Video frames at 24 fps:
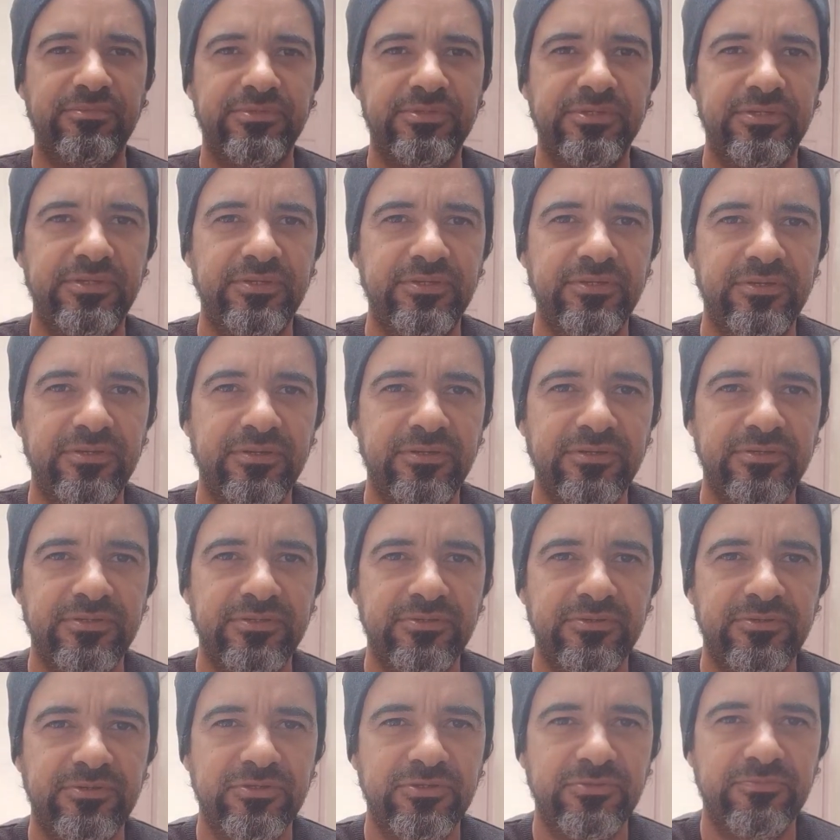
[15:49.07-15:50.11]
See,
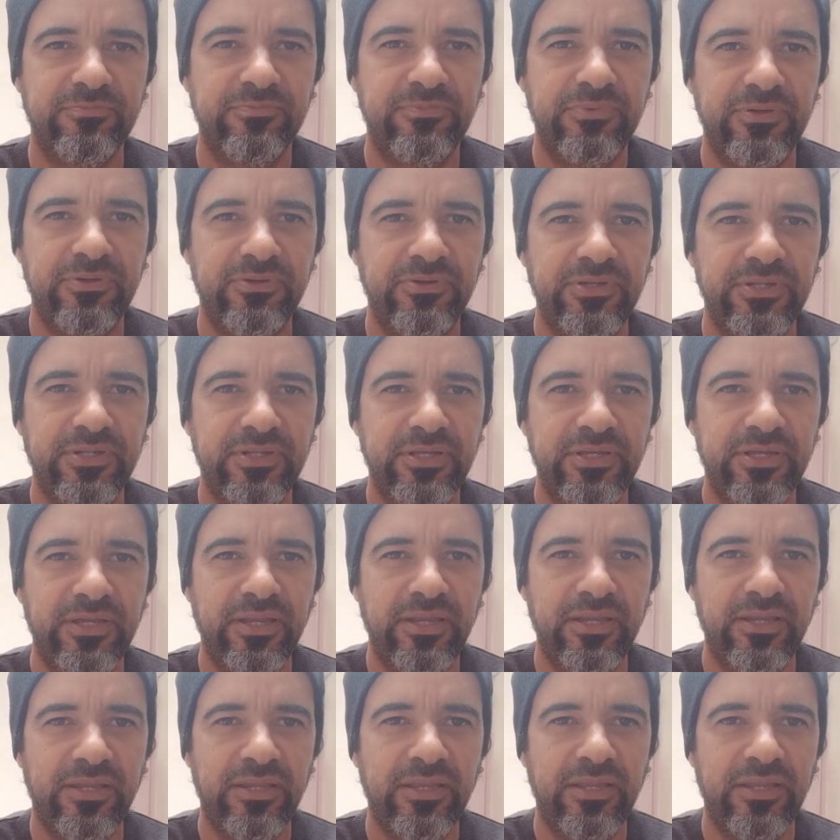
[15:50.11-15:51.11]
it's just buried there.